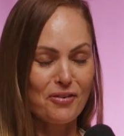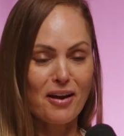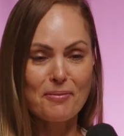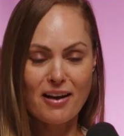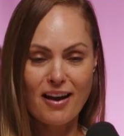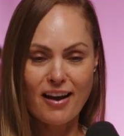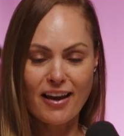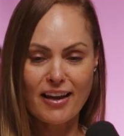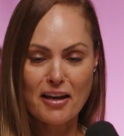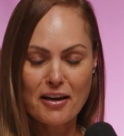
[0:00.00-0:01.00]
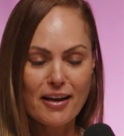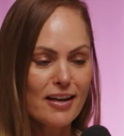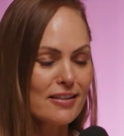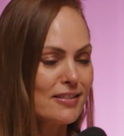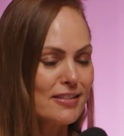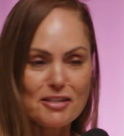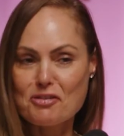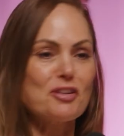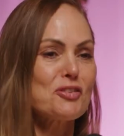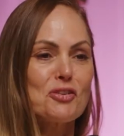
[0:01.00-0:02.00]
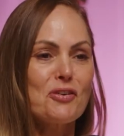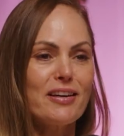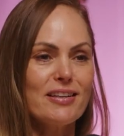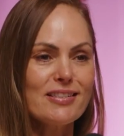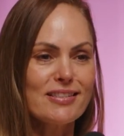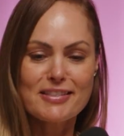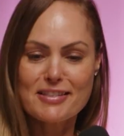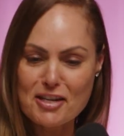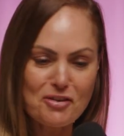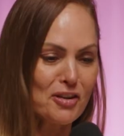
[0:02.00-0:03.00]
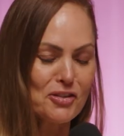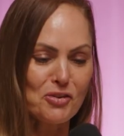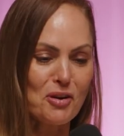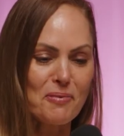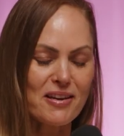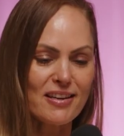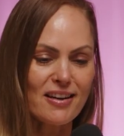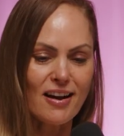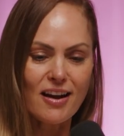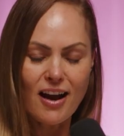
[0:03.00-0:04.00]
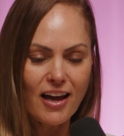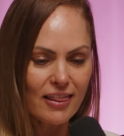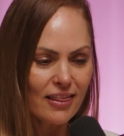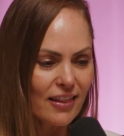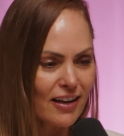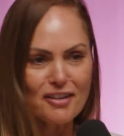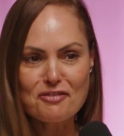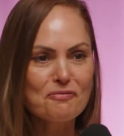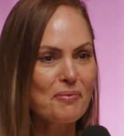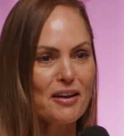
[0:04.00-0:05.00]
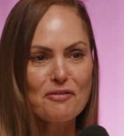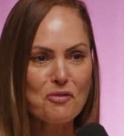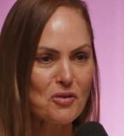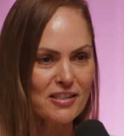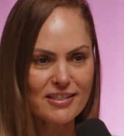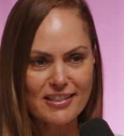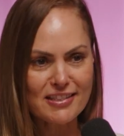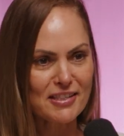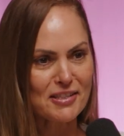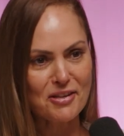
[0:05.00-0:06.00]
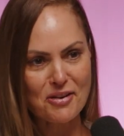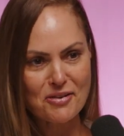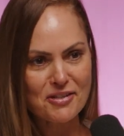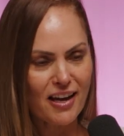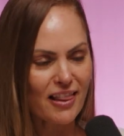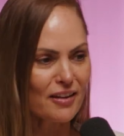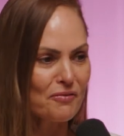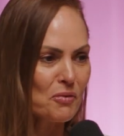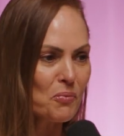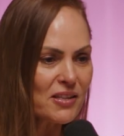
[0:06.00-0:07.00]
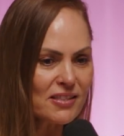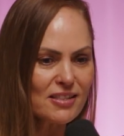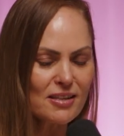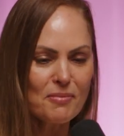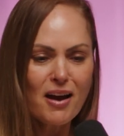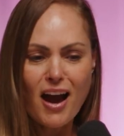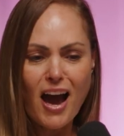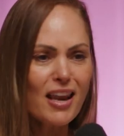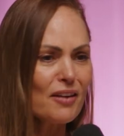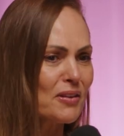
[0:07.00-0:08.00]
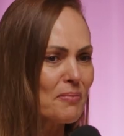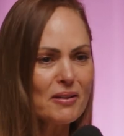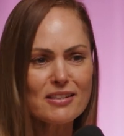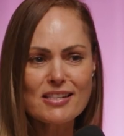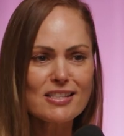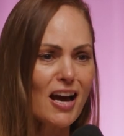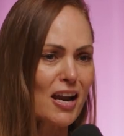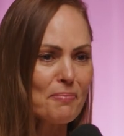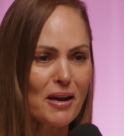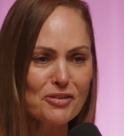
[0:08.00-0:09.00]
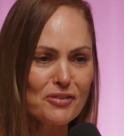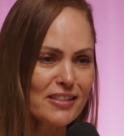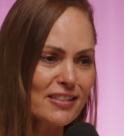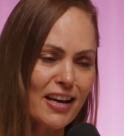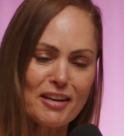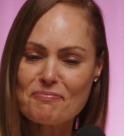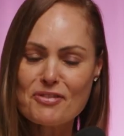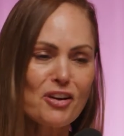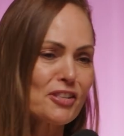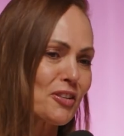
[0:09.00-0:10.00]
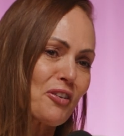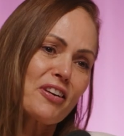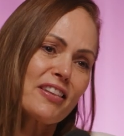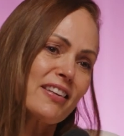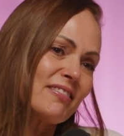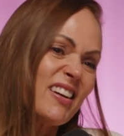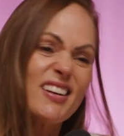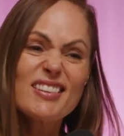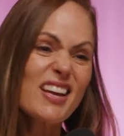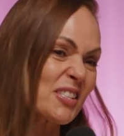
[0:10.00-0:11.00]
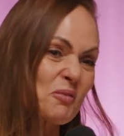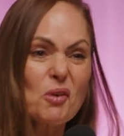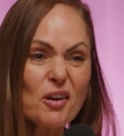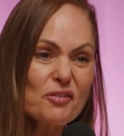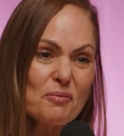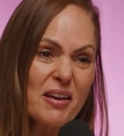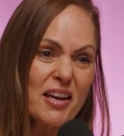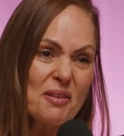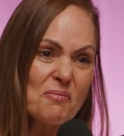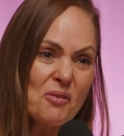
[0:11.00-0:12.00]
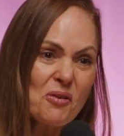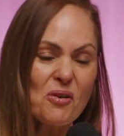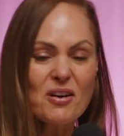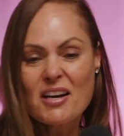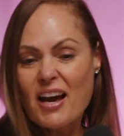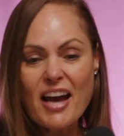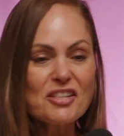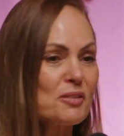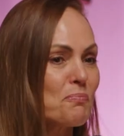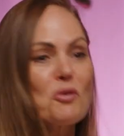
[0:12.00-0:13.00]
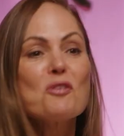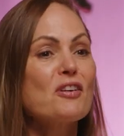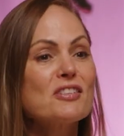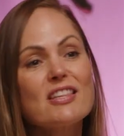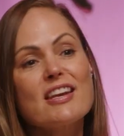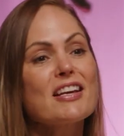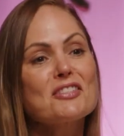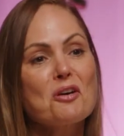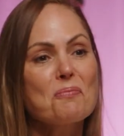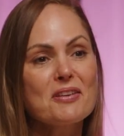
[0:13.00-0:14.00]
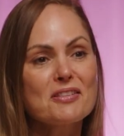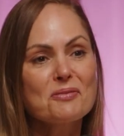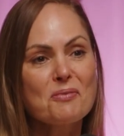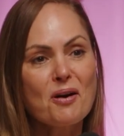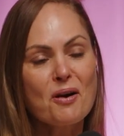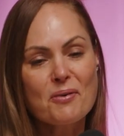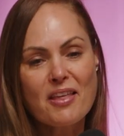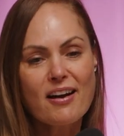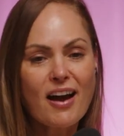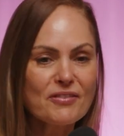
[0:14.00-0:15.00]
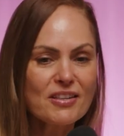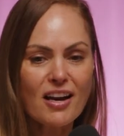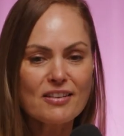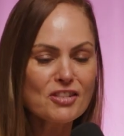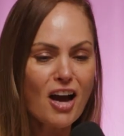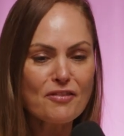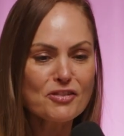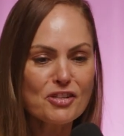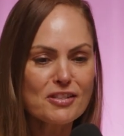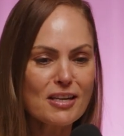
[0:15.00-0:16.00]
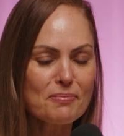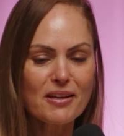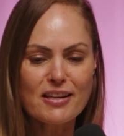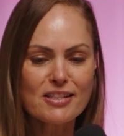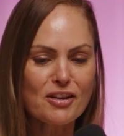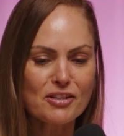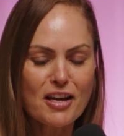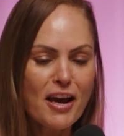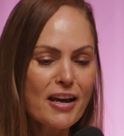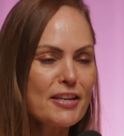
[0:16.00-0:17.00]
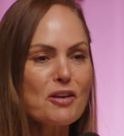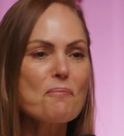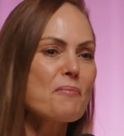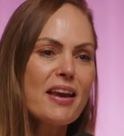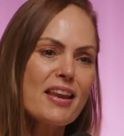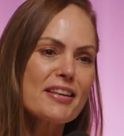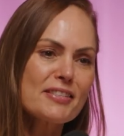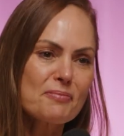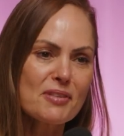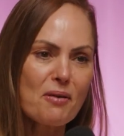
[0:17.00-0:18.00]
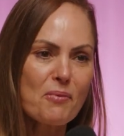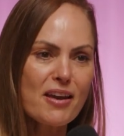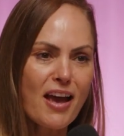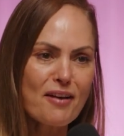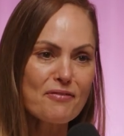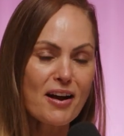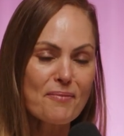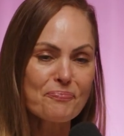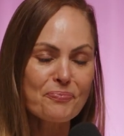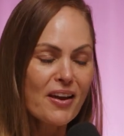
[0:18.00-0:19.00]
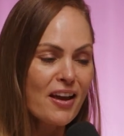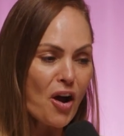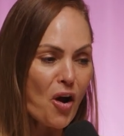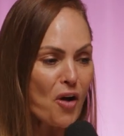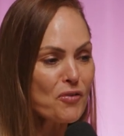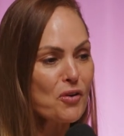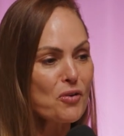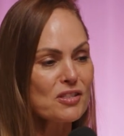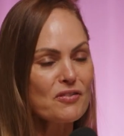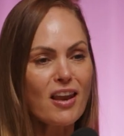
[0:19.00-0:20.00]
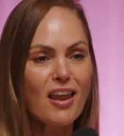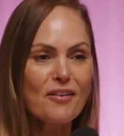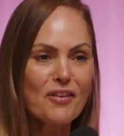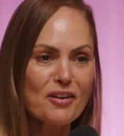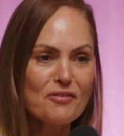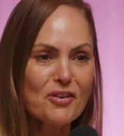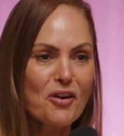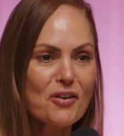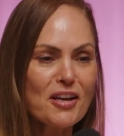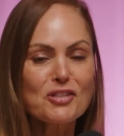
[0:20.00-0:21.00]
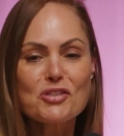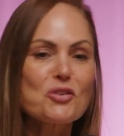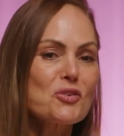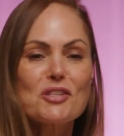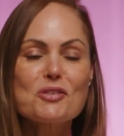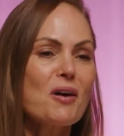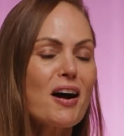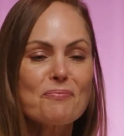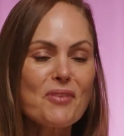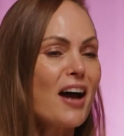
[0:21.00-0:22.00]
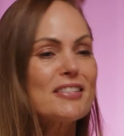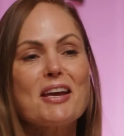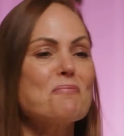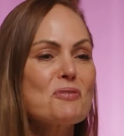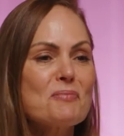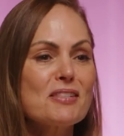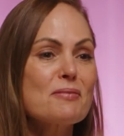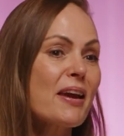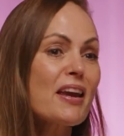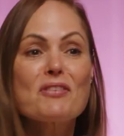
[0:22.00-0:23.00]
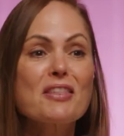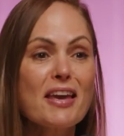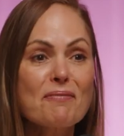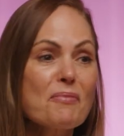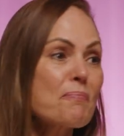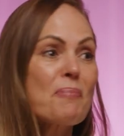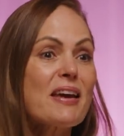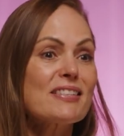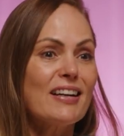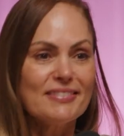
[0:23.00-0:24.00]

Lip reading: I mean, I did not enjoy it. Did not enjoy being young. I love being 46 years old. I love the wisdom. I love the ability to unabashedly say, no, sorry, that doesn't work for me anymore. Just move on to the next topic as well without having to kind of dive too deeply into those guilt mechanisms that we have over the course of our life kind of, you know, ensued into our temperament to make everything better.